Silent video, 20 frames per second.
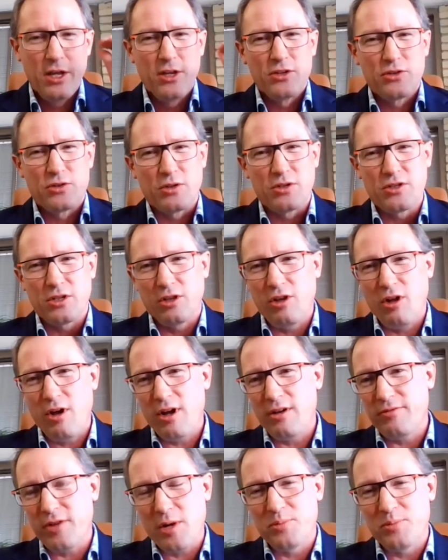So there's a
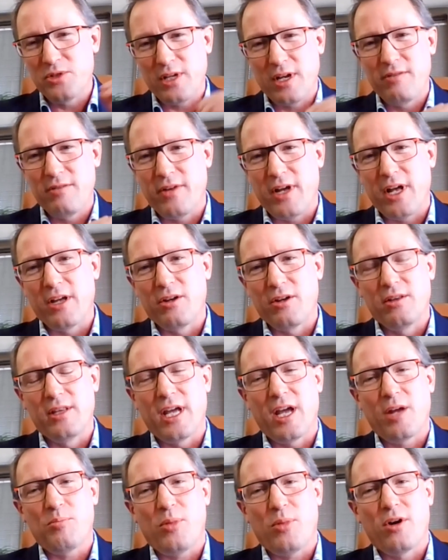lot of upside value in
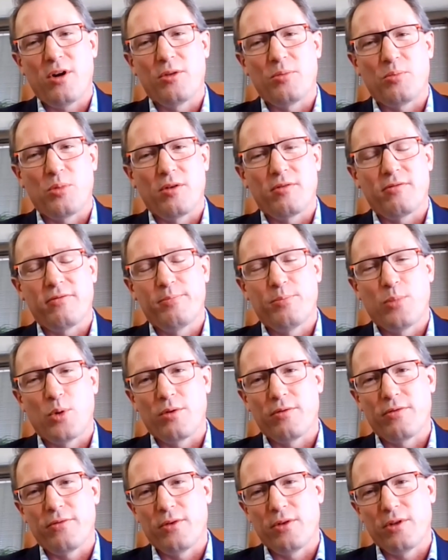that part of the pro-
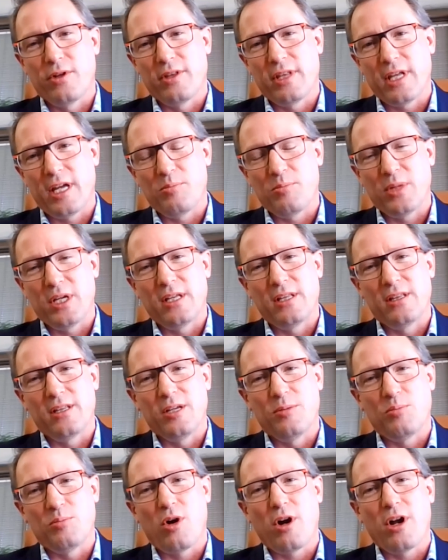portfolio, that being
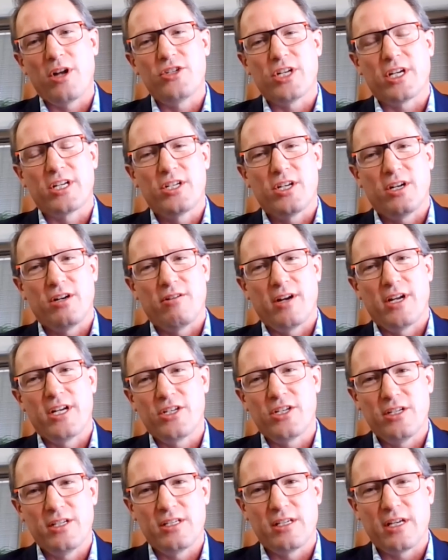the project
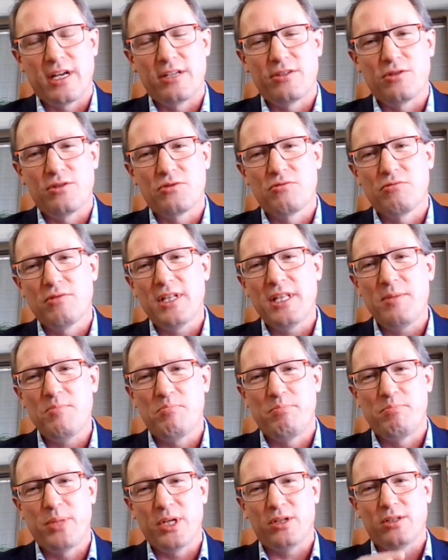generation side. So it's really
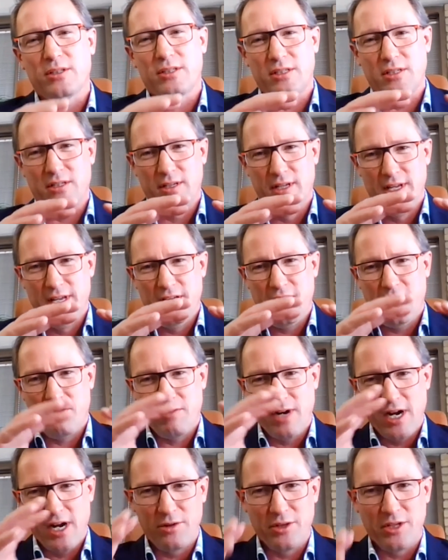built
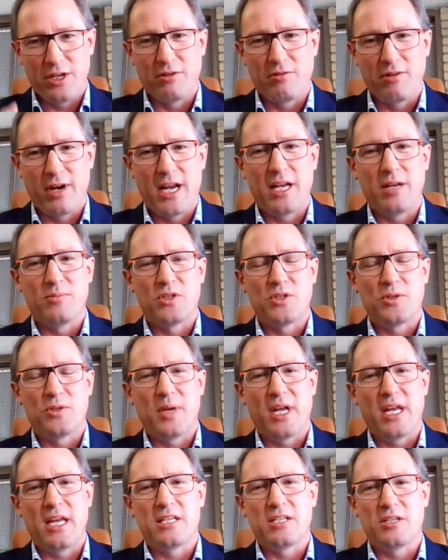around the uranium
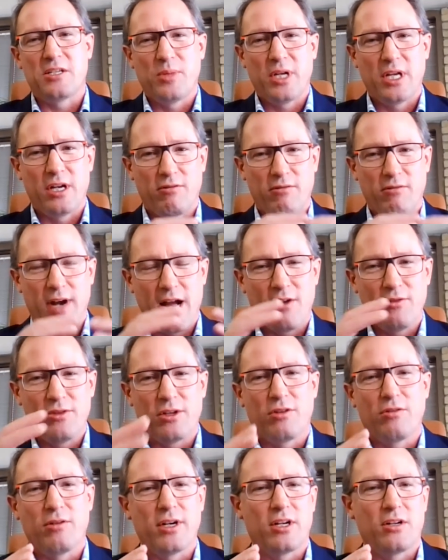space and being around
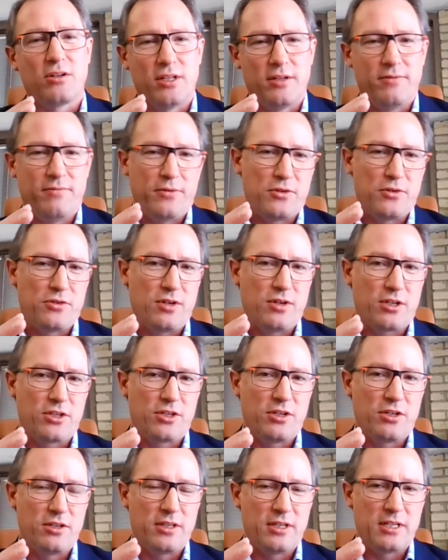the critical
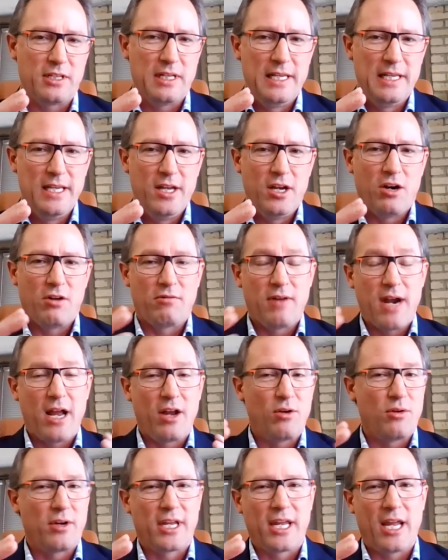infrastructure that
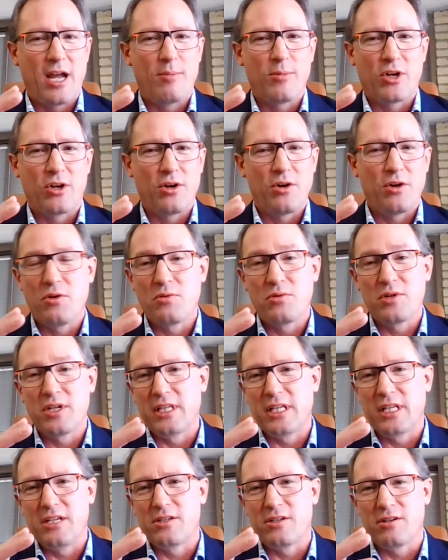Orano and Cameco own
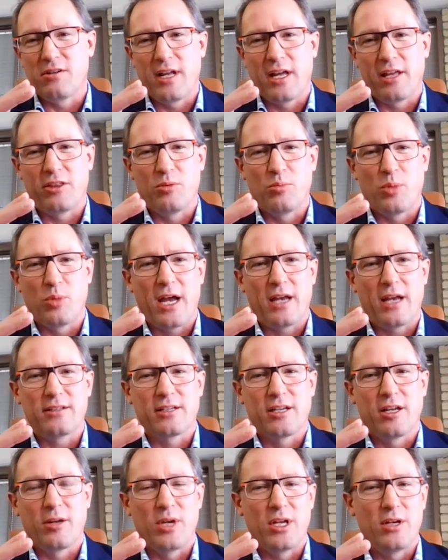in the eastern
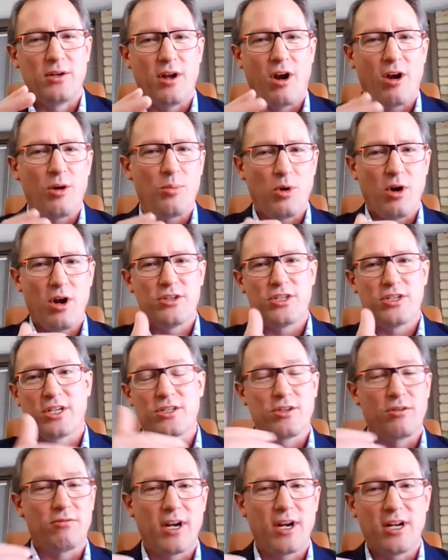Athabasca. I mean, our
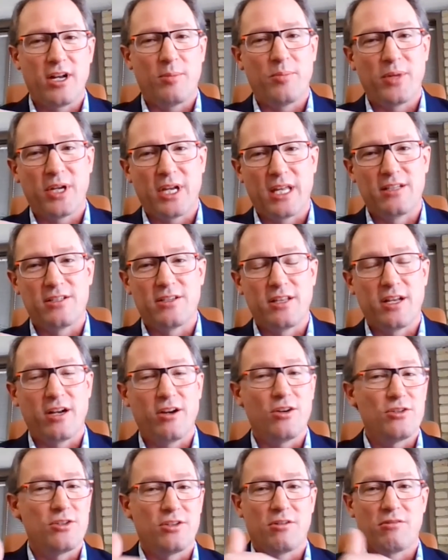projects are right up against
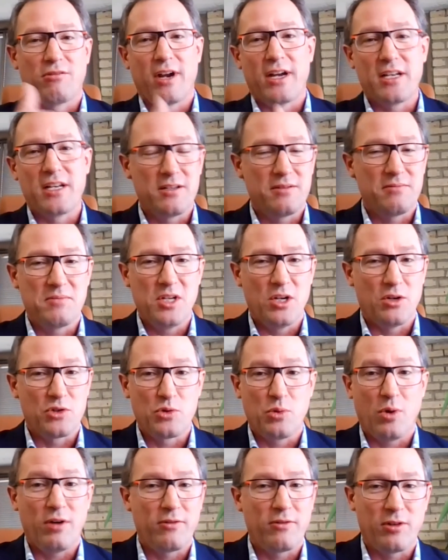theirs. They're right, you know,
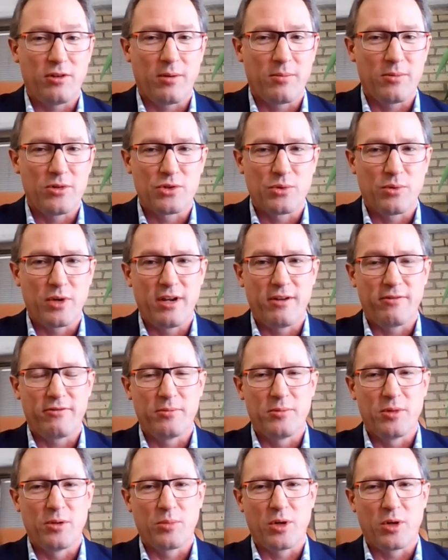twelve kilometers away
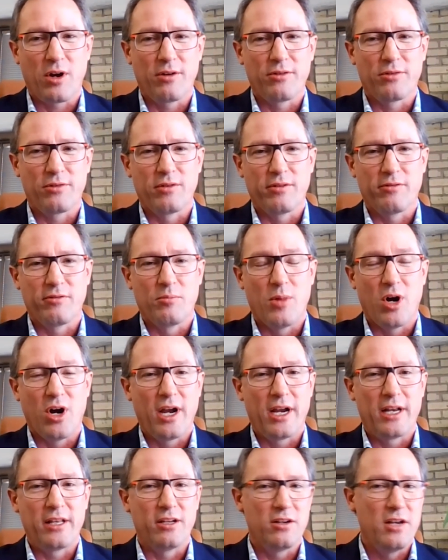from the MacArthur River
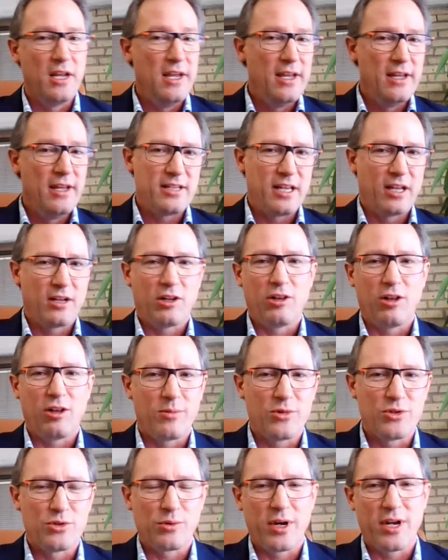mine. They're ten
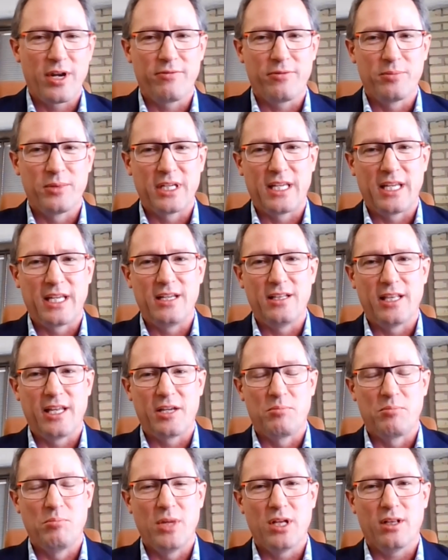kilometers away from the Key
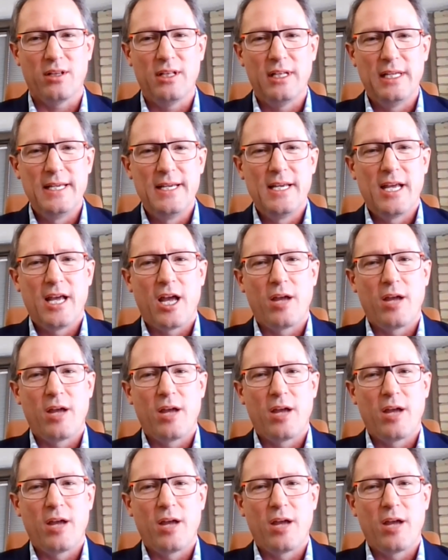Lake mill.